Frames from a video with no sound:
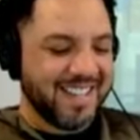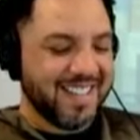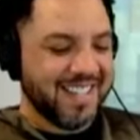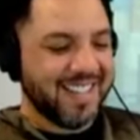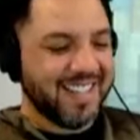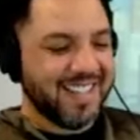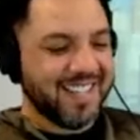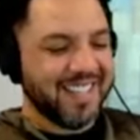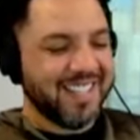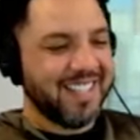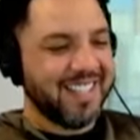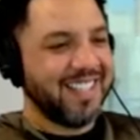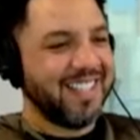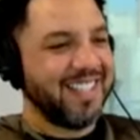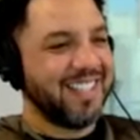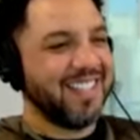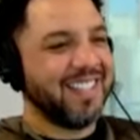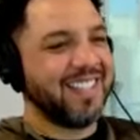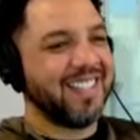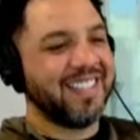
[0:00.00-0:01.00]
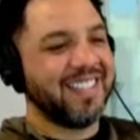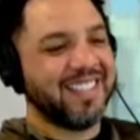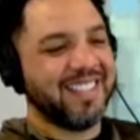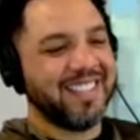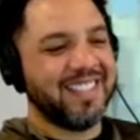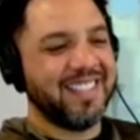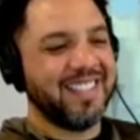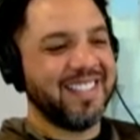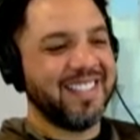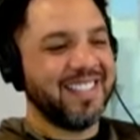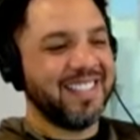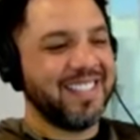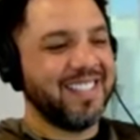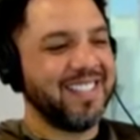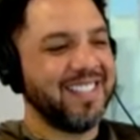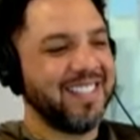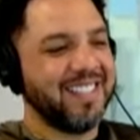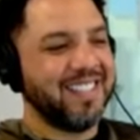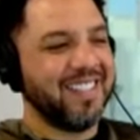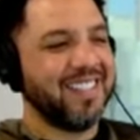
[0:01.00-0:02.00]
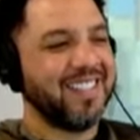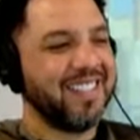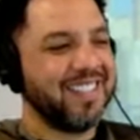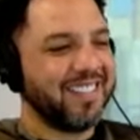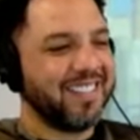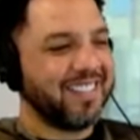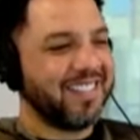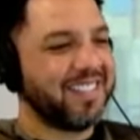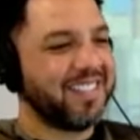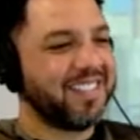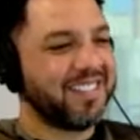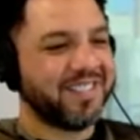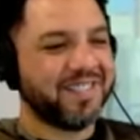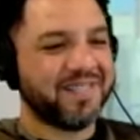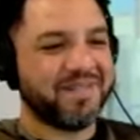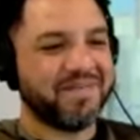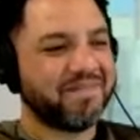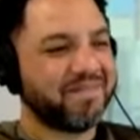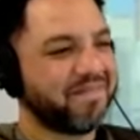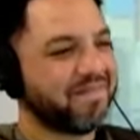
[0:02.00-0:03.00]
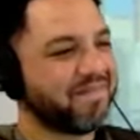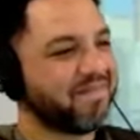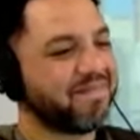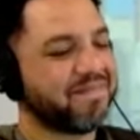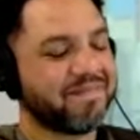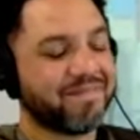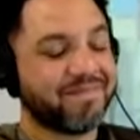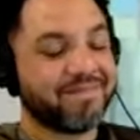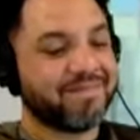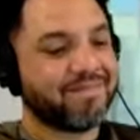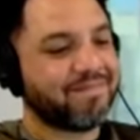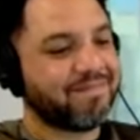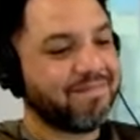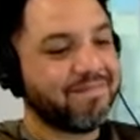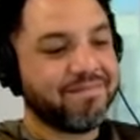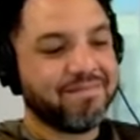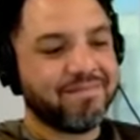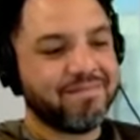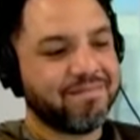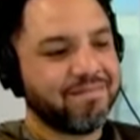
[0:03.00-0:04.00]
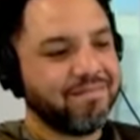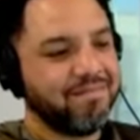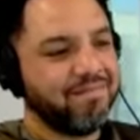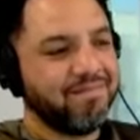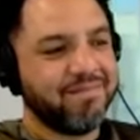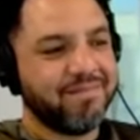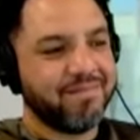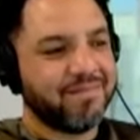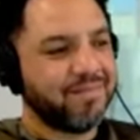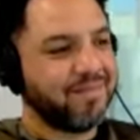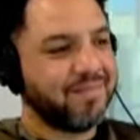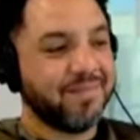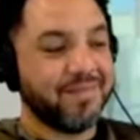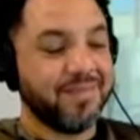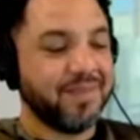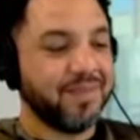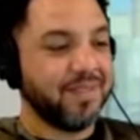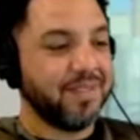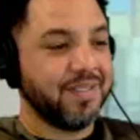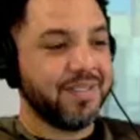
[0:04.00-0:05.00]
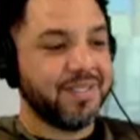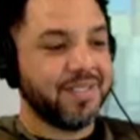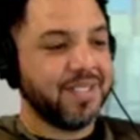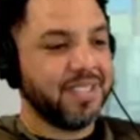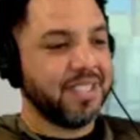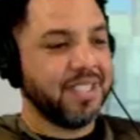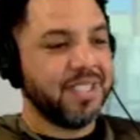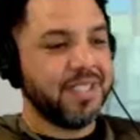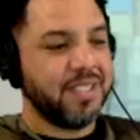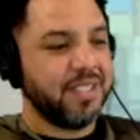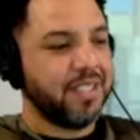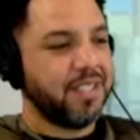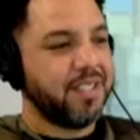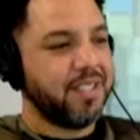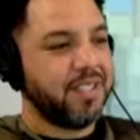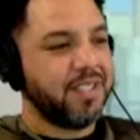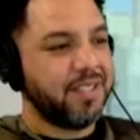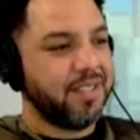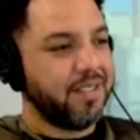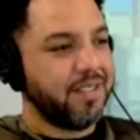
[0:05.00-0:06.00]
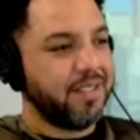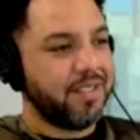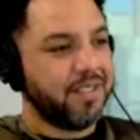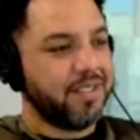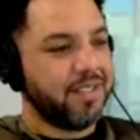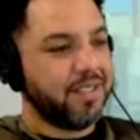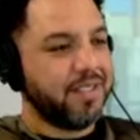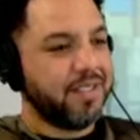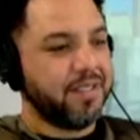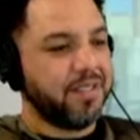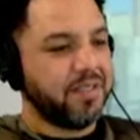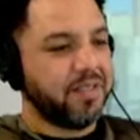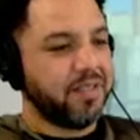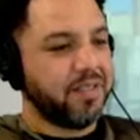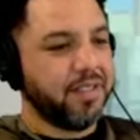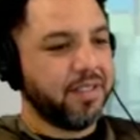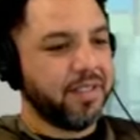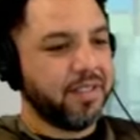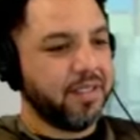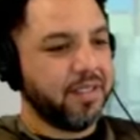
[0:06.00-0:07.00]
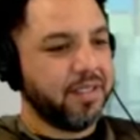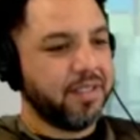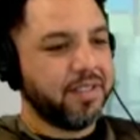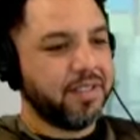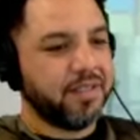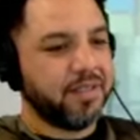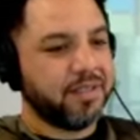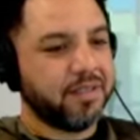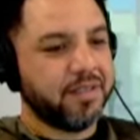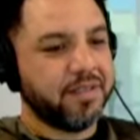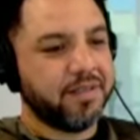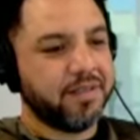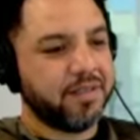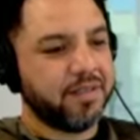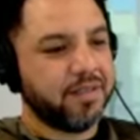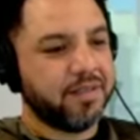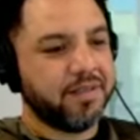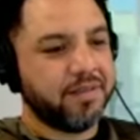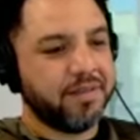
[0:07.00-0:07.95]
The person shown says nothing.